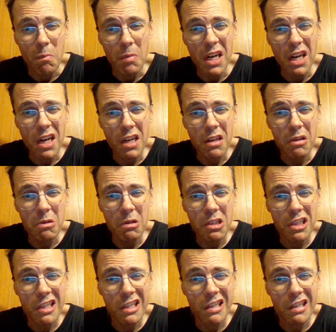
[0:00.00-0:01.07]
Milan
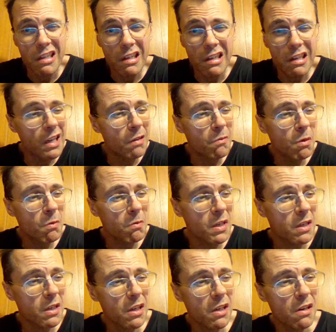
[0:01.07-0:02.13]
Kučan. then will
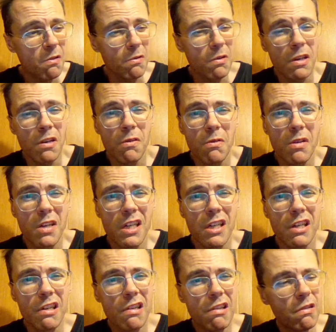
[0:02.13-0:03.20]
we, you know, you what you
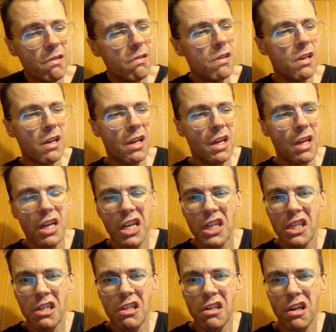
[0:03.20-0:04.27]
do,
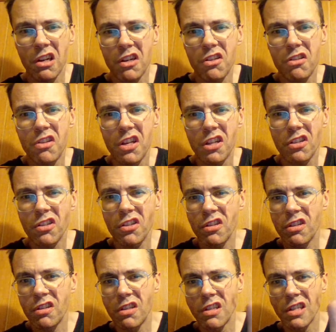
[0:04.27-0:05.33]
like
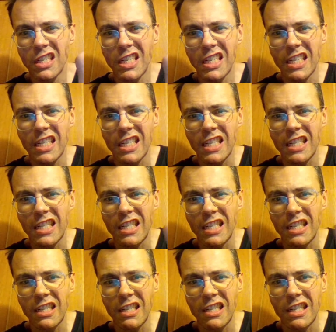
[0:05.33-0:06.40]
this. Ah,
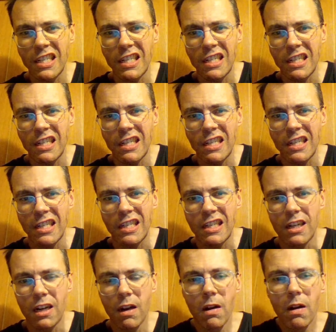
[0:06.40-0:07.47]
ah,
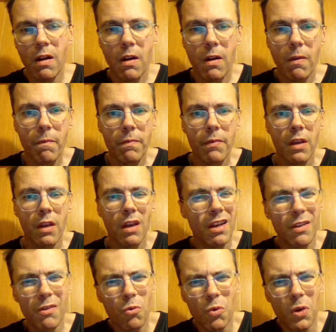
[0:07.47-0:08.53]
ah.
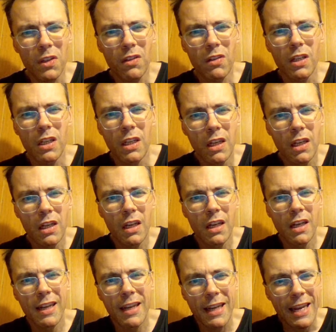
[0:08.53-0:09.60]
And what?
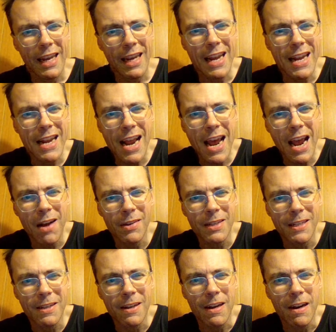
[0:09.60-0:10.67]
And now
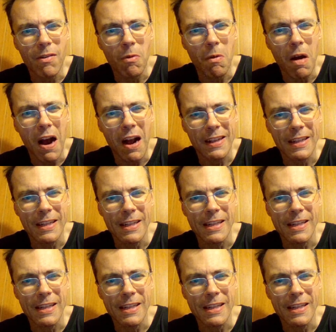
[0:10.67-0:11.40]
it's gonna rot